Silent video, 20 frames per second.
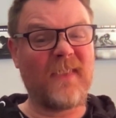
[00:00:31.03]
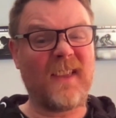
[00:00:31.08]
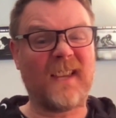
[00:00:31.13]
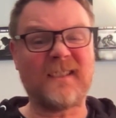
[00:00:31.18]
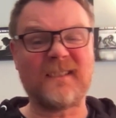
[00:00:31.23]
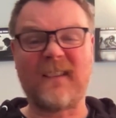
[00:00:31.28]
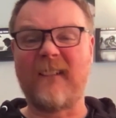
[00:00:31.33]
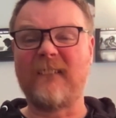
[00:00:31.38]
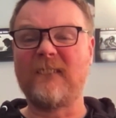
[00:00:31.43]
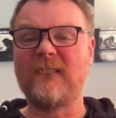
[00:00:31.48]

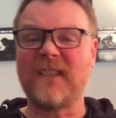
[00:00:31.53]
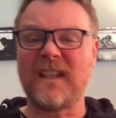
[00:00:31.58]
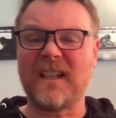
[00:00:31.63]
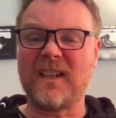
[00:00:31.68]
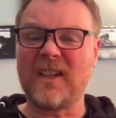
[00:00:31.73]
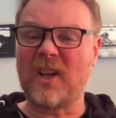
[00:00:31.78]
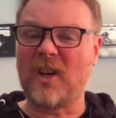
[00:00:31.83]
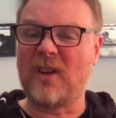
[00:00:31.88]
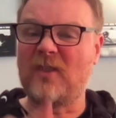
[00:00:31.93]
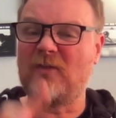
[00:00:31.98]
So this
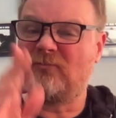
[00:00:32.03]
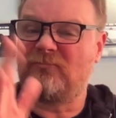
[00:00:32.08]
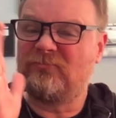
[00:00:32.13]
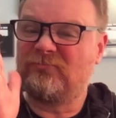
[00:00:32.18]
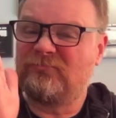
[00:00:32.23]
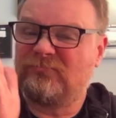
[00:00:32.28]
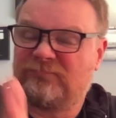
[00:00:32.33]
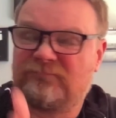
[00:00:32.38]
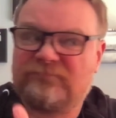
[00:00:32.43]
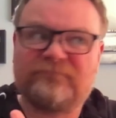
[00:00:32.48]
video is
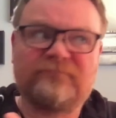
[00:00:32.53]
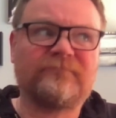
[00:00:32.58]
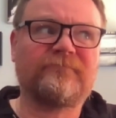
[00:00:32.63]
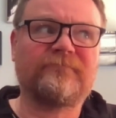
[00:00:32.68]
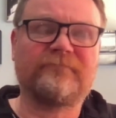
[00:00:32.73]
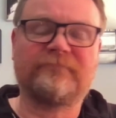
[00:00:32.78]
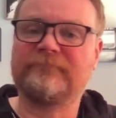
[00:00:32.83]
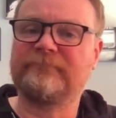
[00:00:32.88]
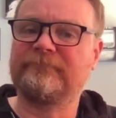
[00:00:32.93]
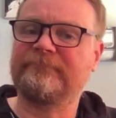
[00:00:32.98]
in
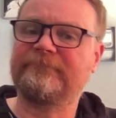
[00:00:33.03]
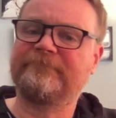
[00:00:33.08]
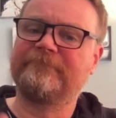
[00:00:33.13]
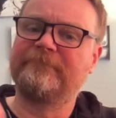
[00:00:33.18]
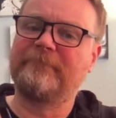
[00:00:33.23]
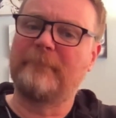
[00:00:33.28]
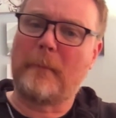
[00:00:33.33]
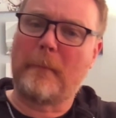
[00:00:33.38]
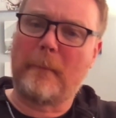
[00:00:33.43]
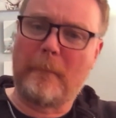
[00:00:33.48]
fact
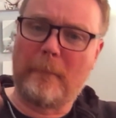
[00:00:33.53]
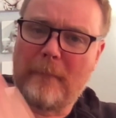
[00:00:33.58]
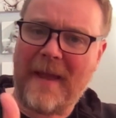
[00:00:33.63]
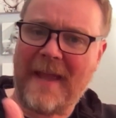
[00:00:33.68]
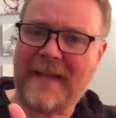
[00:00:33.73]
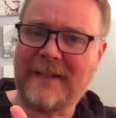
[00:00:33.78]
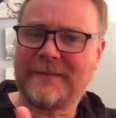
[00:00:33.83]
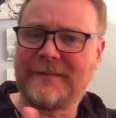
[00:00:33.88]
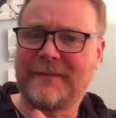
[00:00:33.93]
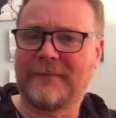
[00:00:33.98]
a
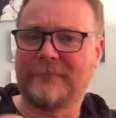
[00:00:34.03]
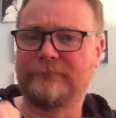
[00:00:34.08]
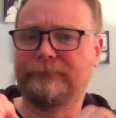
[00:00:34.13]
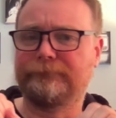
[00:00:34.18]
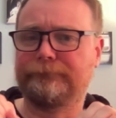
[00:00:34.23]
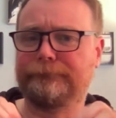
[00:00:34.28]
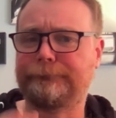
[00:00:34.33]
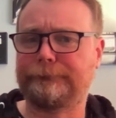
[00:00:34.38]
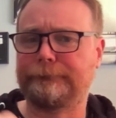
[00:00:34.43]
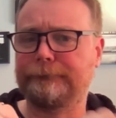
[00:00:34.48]
very
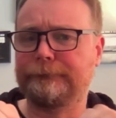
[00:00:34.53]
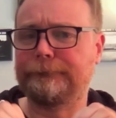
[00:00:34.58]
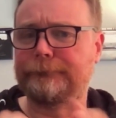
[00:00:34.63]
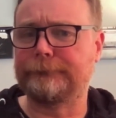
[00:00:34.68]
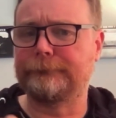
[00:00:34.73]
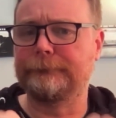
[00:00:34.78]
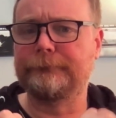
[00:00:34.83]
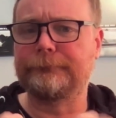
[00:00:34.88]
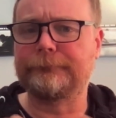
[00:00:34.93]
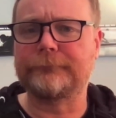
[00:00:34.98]

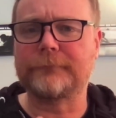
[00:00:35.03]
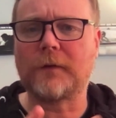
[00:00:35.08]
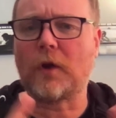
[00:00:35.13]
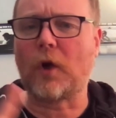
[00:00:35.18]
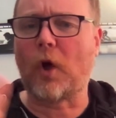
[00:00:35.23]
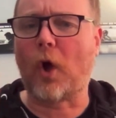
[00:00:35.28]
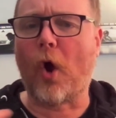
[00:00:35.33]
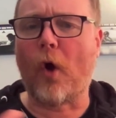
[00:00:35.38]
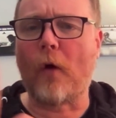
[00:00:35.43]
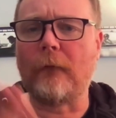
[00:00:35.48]
basic
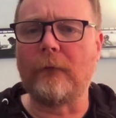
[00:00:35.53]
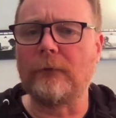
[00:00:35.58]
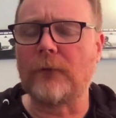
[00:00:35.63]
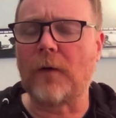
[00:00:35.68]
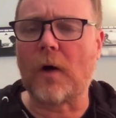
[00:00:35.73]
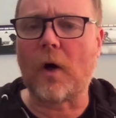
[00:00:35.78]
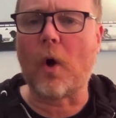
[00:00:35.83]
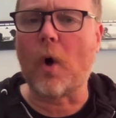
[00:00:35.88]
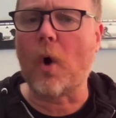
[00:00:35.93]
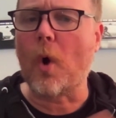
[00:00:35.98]
brief
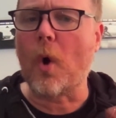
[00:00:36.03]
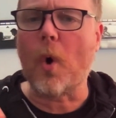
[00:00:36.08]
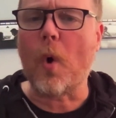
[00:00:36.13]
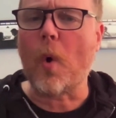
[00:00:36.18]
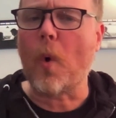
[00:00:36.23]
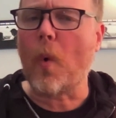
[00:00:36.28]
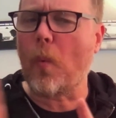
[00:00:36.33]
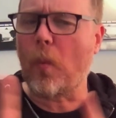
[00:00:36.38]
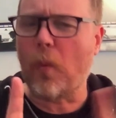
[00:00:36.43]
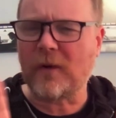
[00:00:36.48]

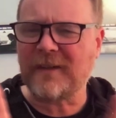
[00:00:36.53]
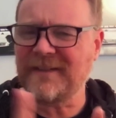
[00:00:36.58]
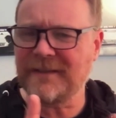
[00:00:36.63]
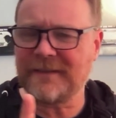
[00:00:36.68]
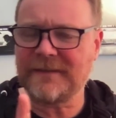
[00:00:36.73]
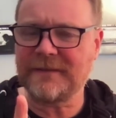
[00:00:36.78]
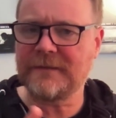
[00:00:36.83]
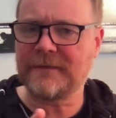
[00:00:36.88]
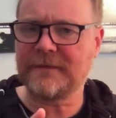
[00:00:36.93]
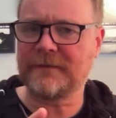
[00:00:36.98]
about
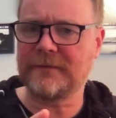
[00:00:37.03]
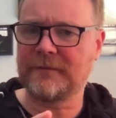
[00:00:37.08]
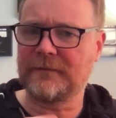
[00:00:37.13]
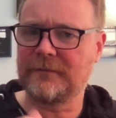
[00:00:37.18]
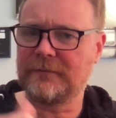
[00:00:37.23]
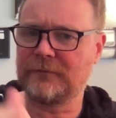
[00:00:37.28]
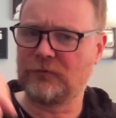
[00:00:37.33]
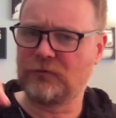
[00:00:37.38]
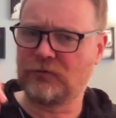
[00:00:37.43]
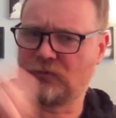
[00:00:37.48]

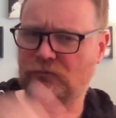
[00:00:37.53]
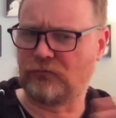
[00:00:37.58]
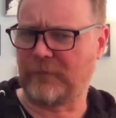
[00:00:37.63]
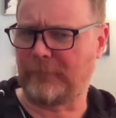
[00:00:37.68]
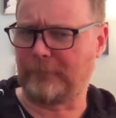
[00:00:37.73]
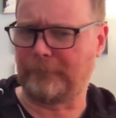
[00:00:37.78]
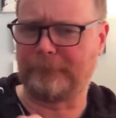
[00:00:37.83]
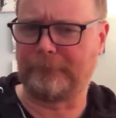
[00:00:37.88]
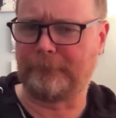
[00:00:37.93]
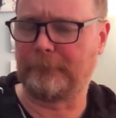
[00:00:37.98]
what
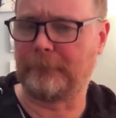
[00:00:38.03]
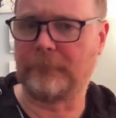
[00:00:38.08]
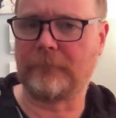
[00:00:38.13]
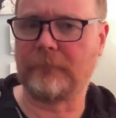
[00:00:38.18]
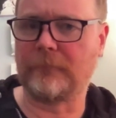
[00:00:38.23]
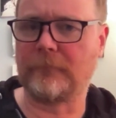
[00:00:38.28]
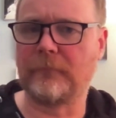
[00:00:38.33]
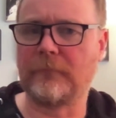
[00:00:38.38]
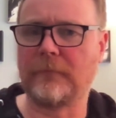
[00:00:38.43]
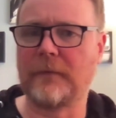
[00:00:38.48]
is a
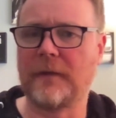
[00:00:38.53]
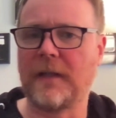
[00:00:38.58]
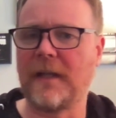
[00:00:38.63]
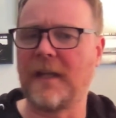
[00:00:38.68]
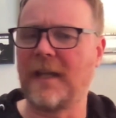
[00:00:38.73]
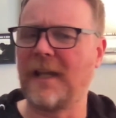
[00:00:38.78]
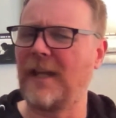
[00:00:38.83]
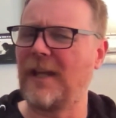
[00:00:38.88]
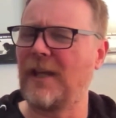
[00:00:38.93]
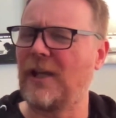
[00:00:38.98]
script
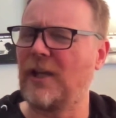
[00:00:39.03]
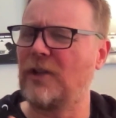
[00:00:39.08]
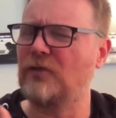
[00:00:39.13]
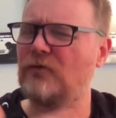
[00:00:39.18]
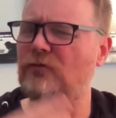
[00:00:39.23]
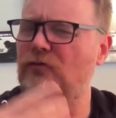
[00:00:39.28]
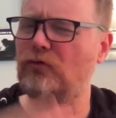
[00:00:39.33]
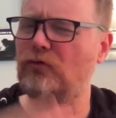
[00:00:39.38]
and